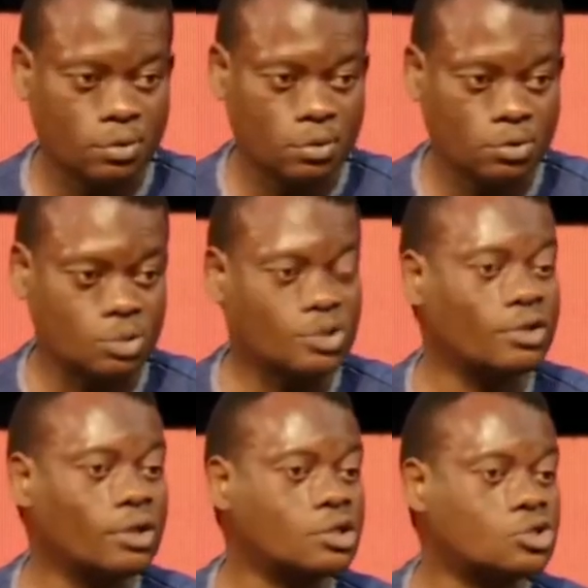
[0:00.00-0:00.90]
So
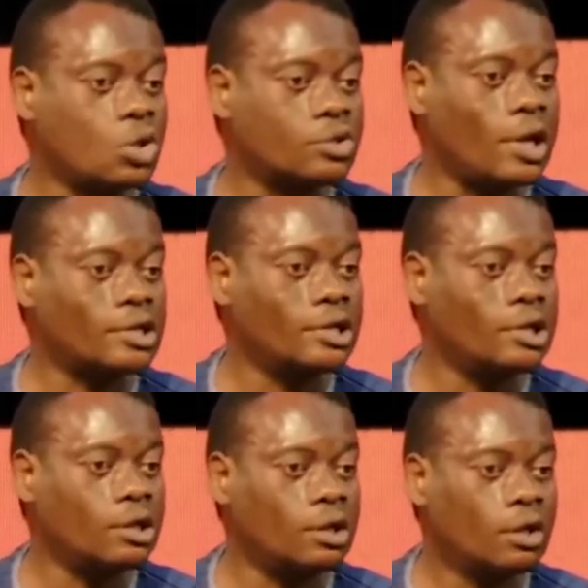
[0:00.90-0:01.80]
she, she thought that
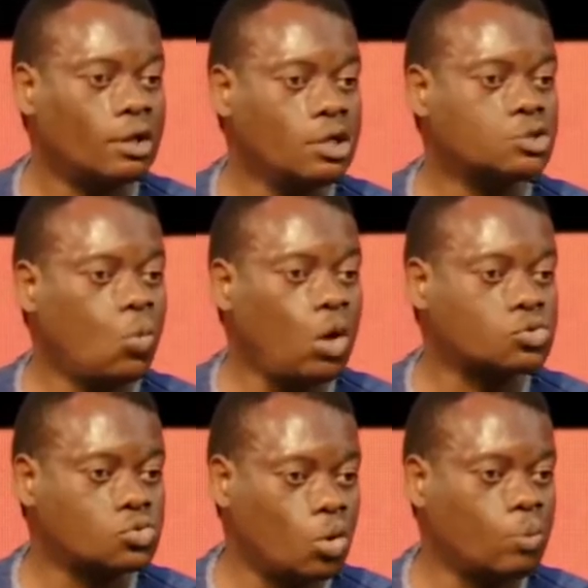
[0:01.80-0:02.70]
he, his
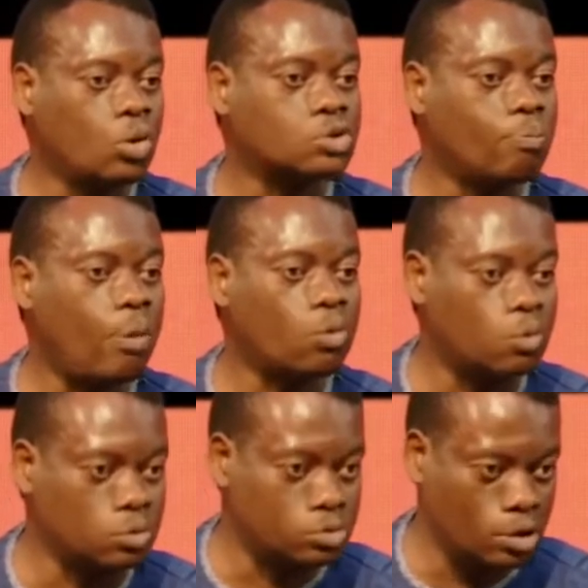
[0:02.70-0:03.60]
wardrobe was
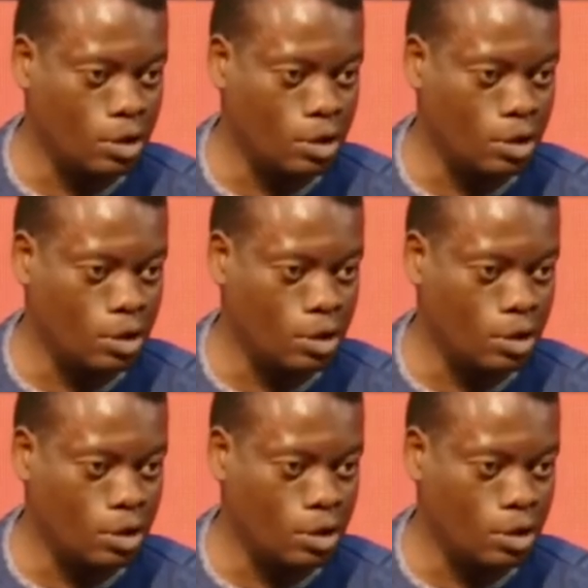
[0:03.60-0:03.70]
boggled.